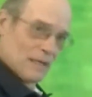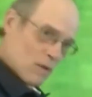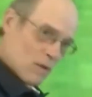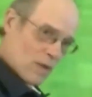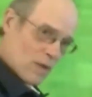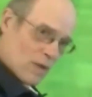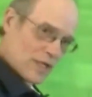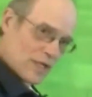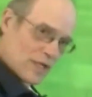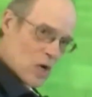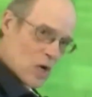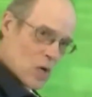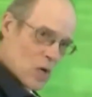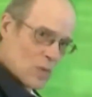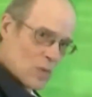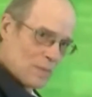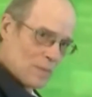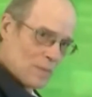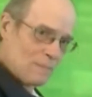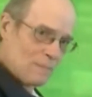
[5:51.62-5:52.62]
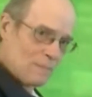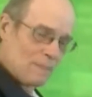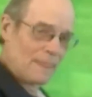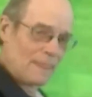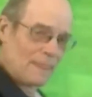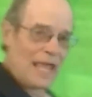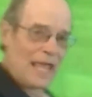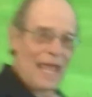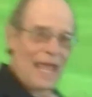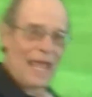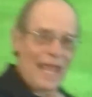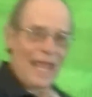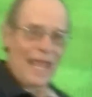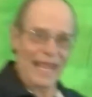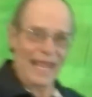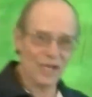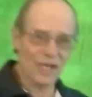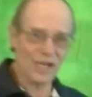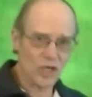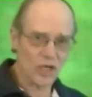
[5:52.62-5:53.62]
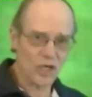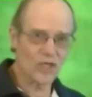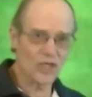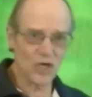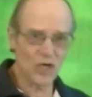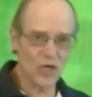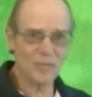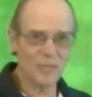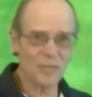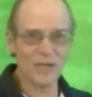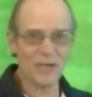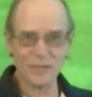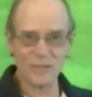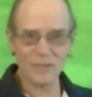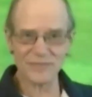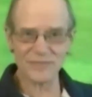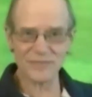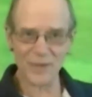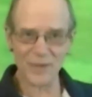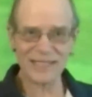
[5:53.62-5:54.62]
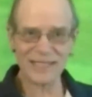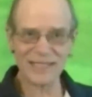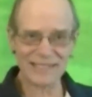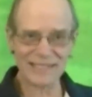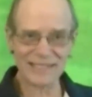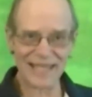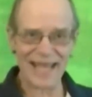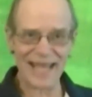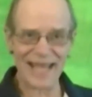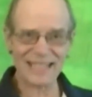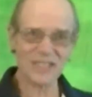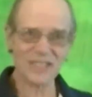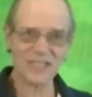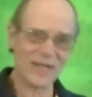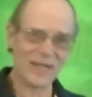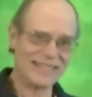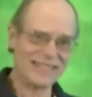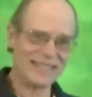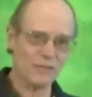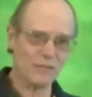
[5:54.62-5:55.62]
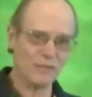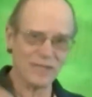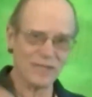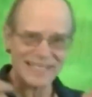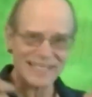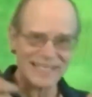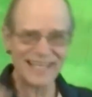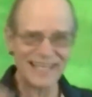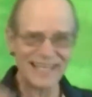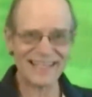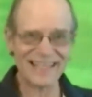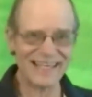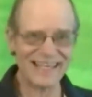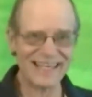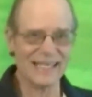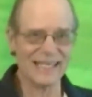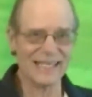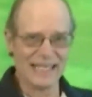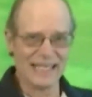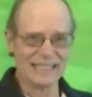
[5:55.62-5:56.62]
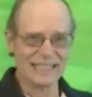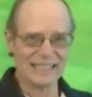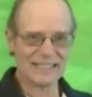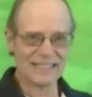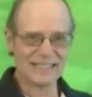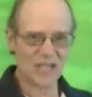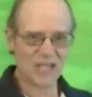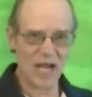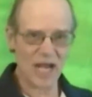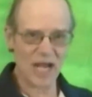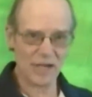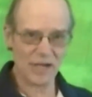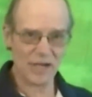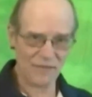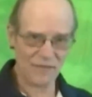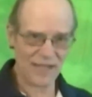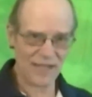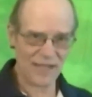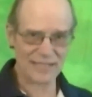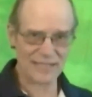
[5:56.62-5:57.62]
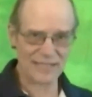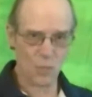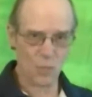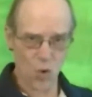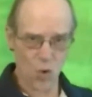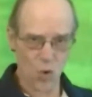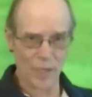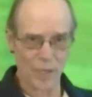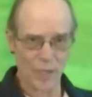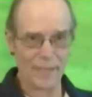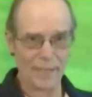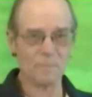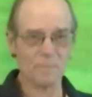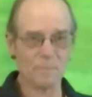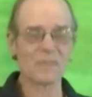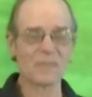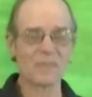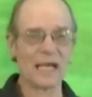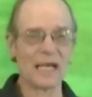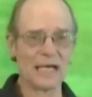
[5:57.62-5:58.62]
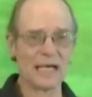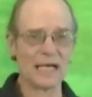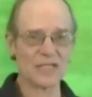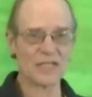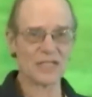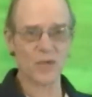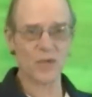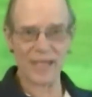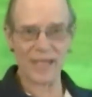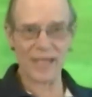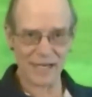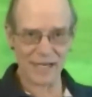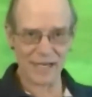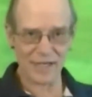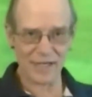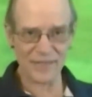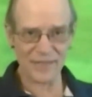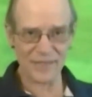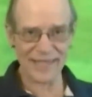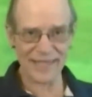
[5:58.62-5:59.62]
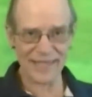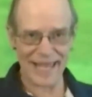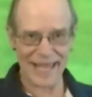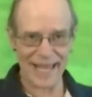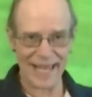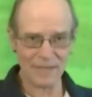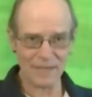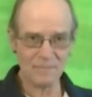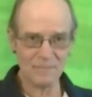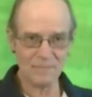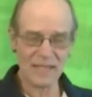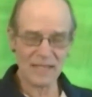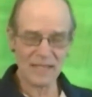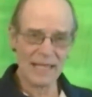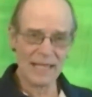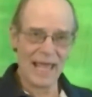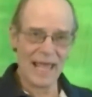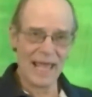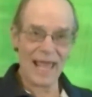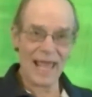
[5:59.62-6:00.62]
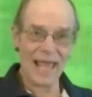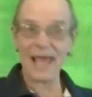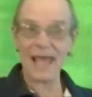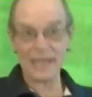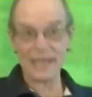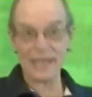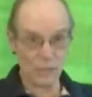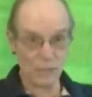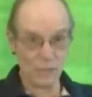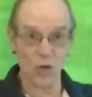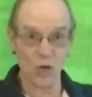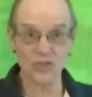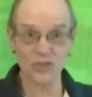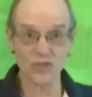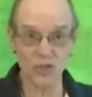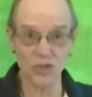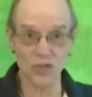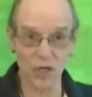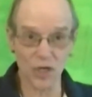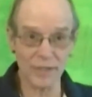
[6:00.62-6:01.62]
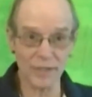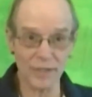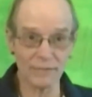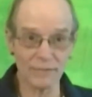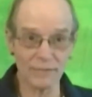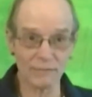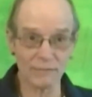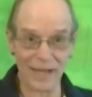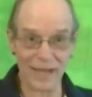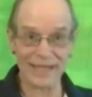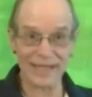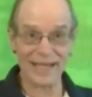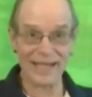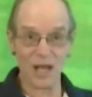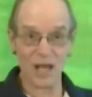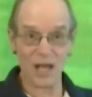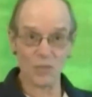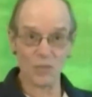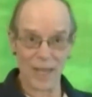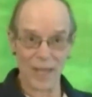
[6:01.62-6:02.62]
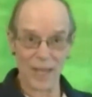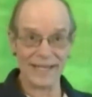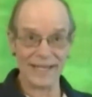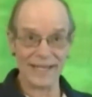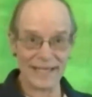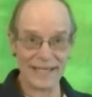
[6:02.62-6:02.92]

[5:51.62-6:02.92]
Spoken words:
one coat. It looked good, but it was very light, so I didn't really get the desired effect I wanted. So I got another can, and it works good right now the way it